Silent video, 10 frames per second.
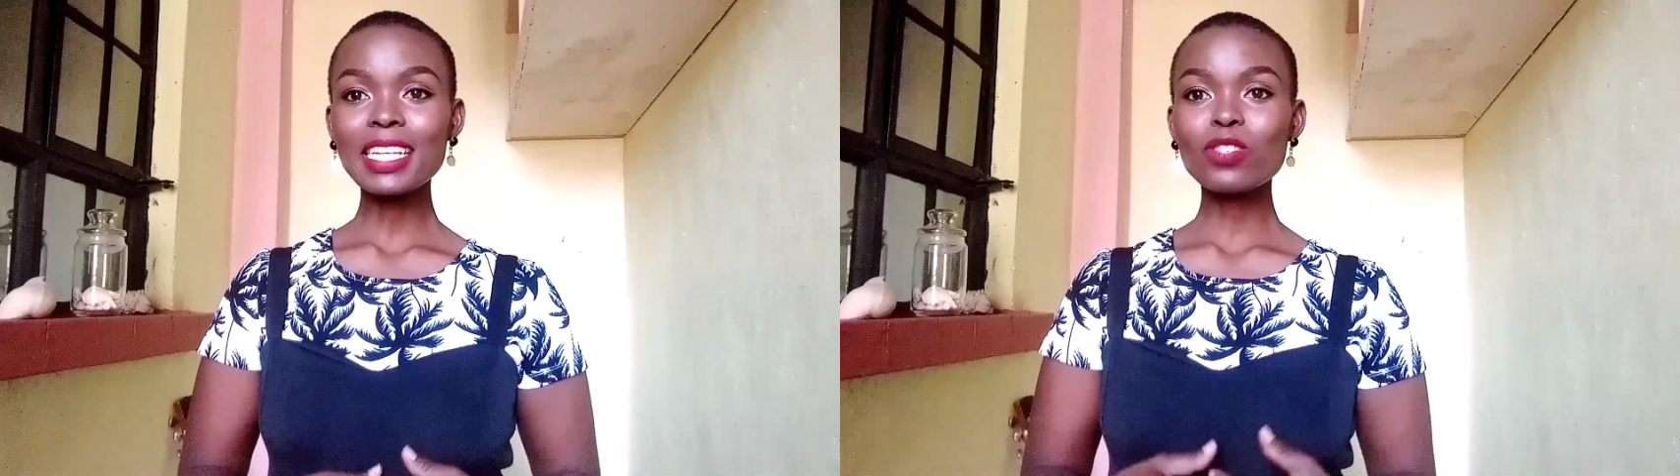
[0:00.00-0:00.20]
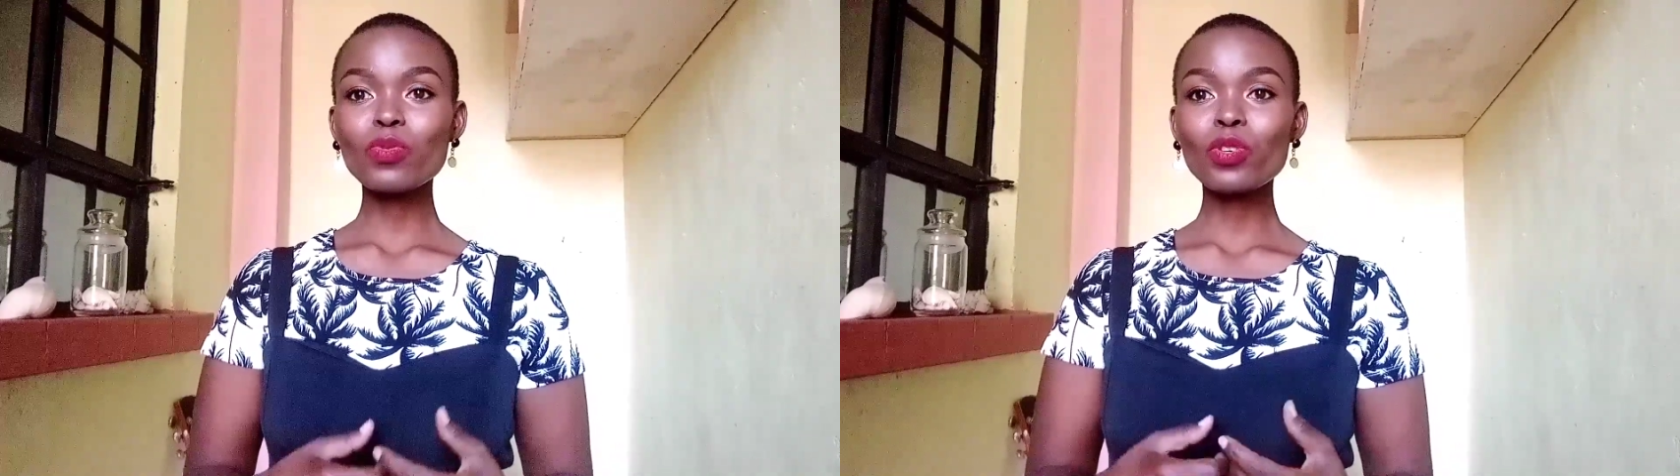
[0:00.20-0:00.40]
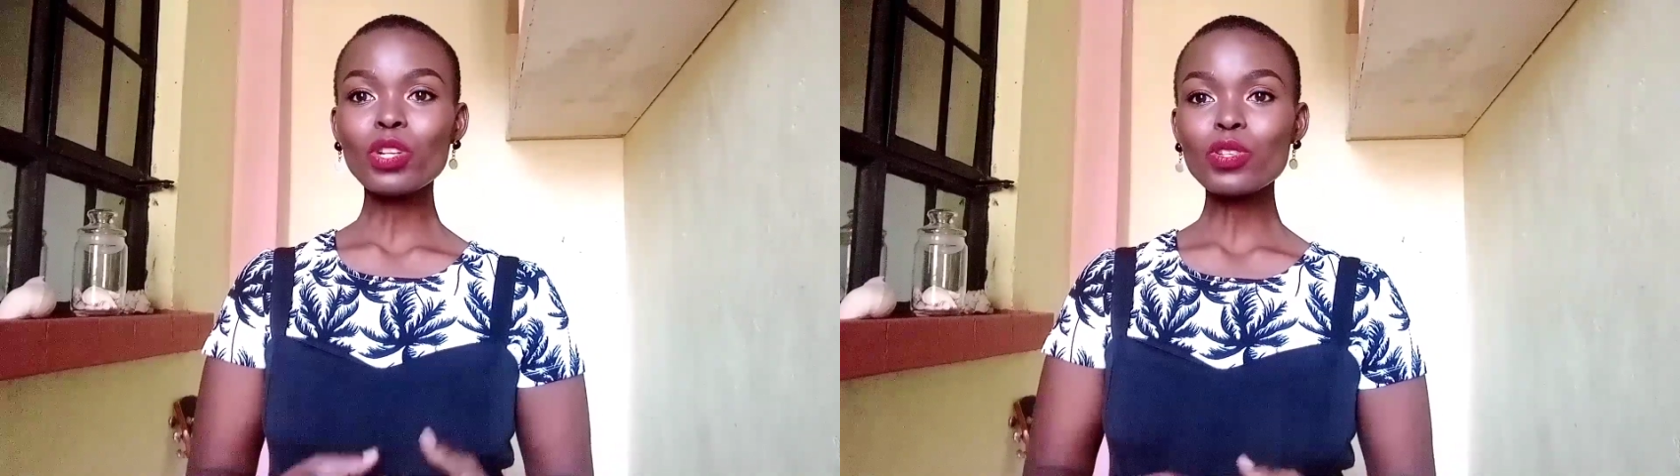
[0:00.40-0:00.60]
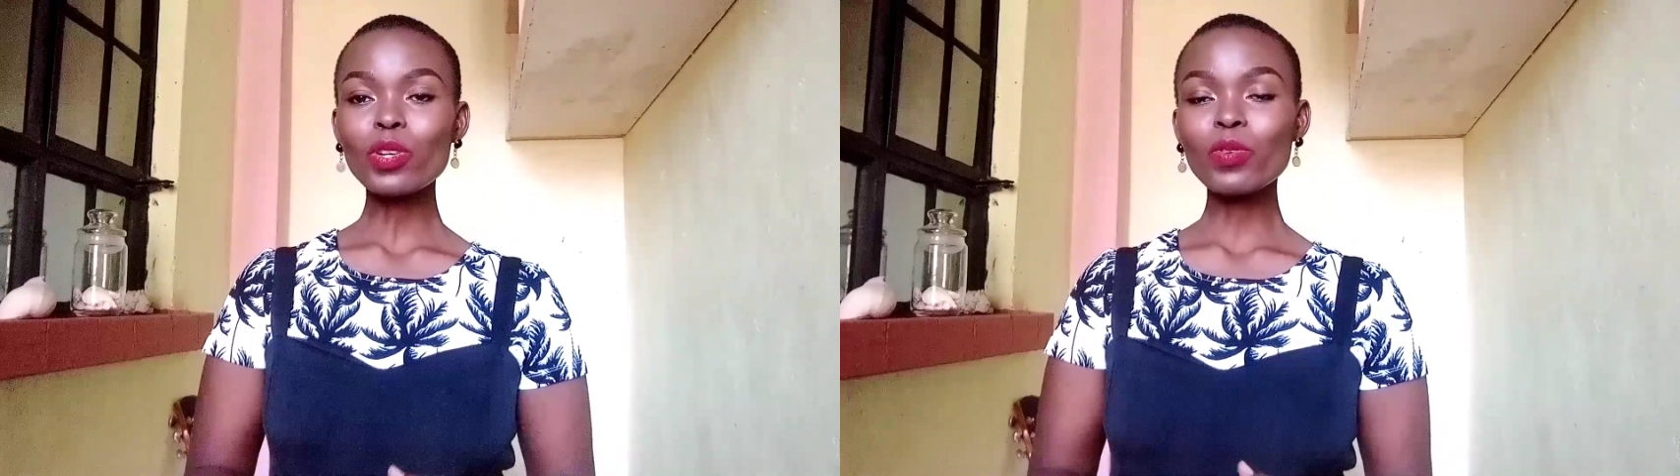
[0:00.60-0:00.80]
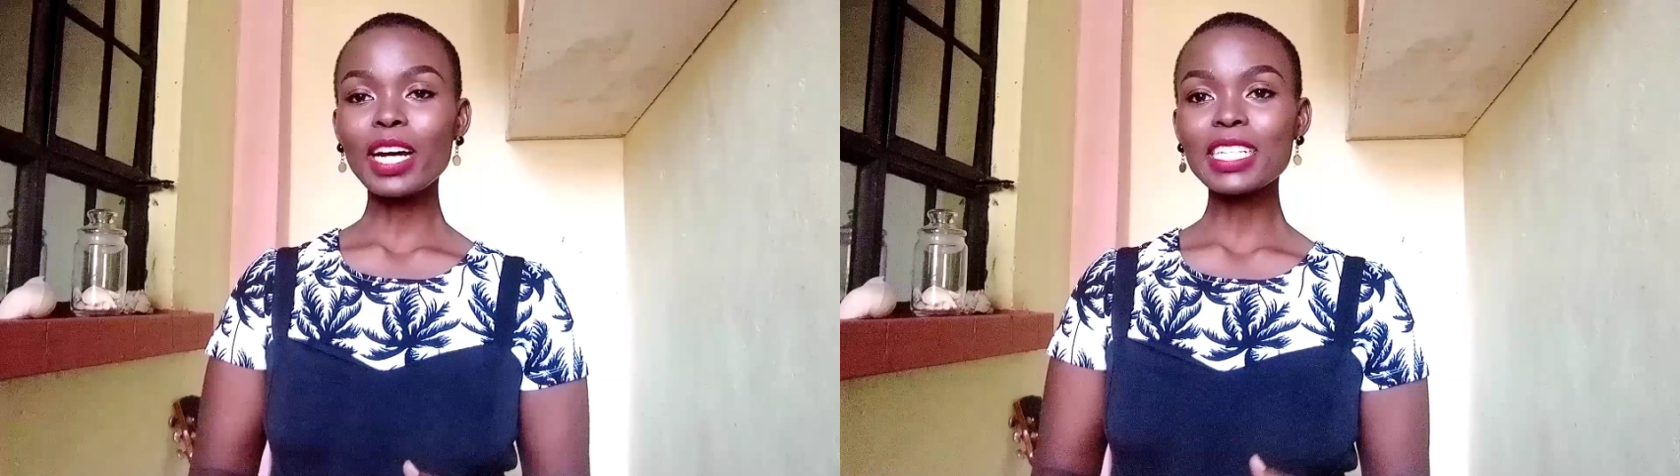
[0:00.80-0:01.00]
is we also
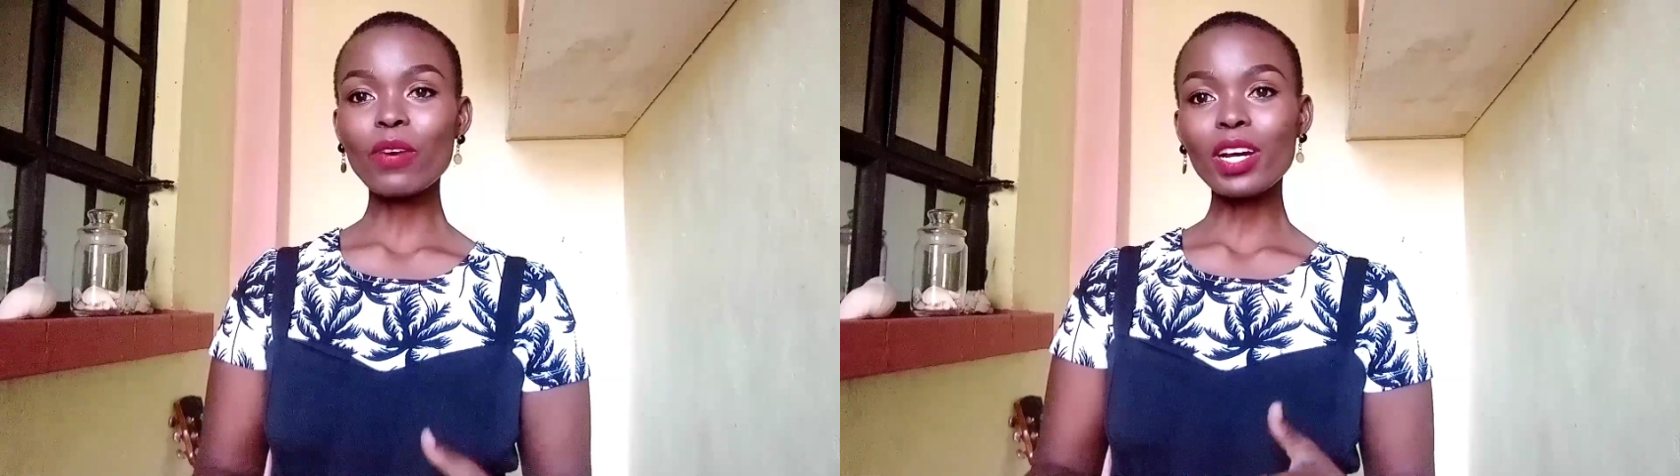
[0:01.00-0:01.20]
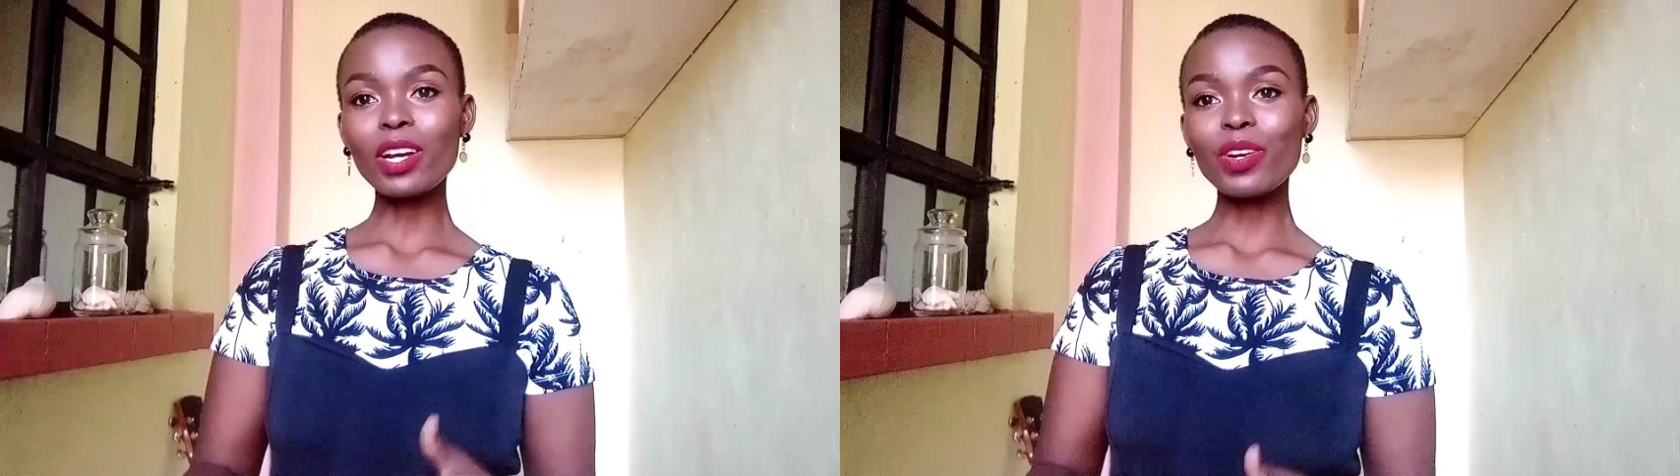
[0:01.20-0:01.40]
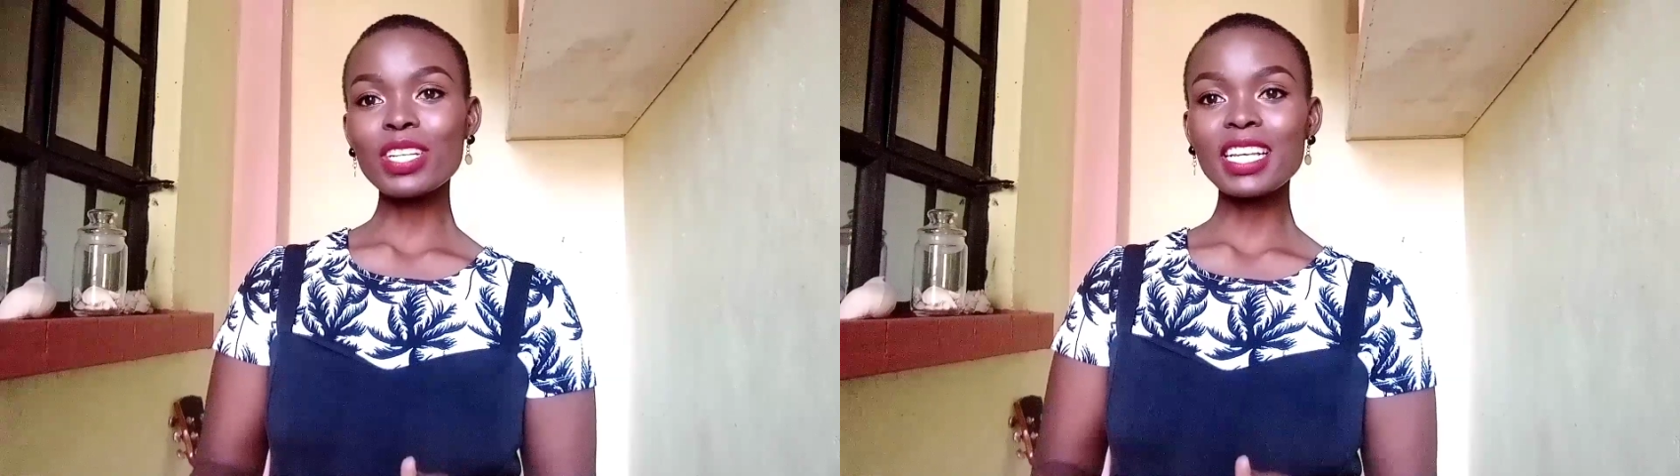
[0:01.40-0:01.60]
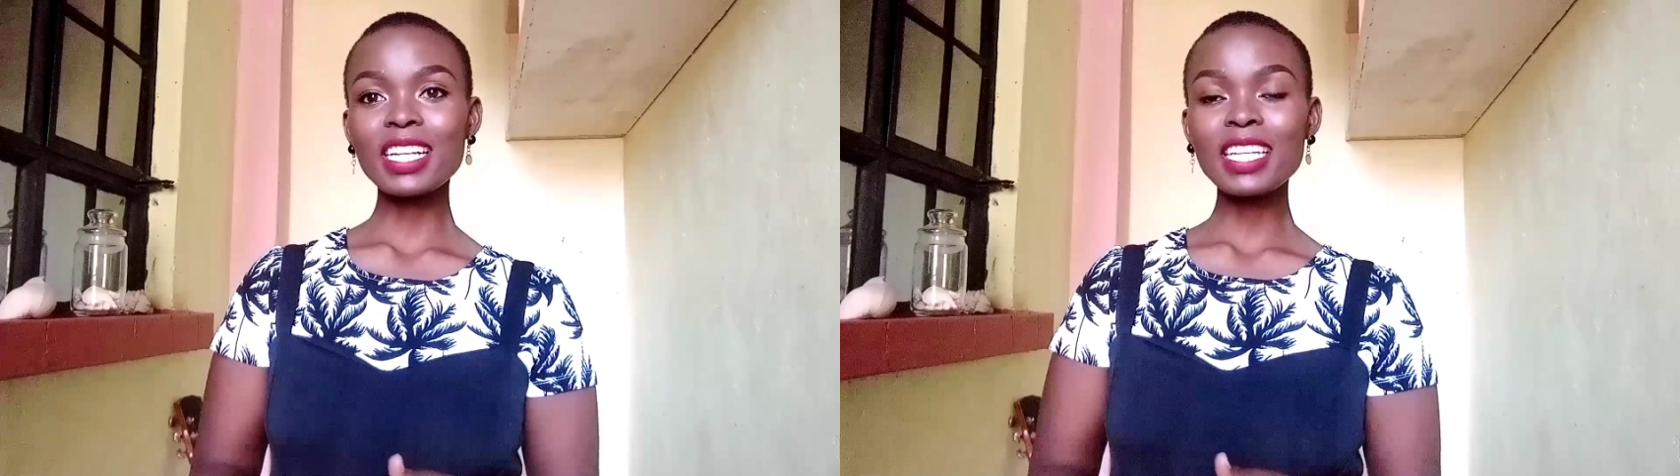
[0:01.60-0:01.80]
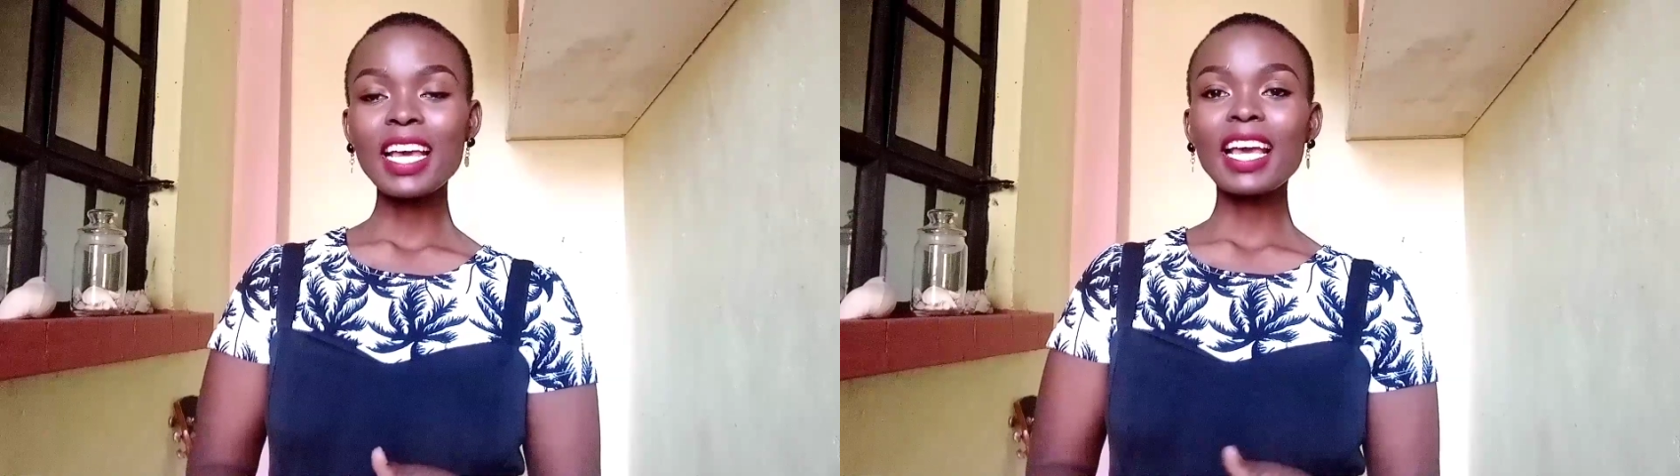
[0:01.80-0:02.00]
look at our closet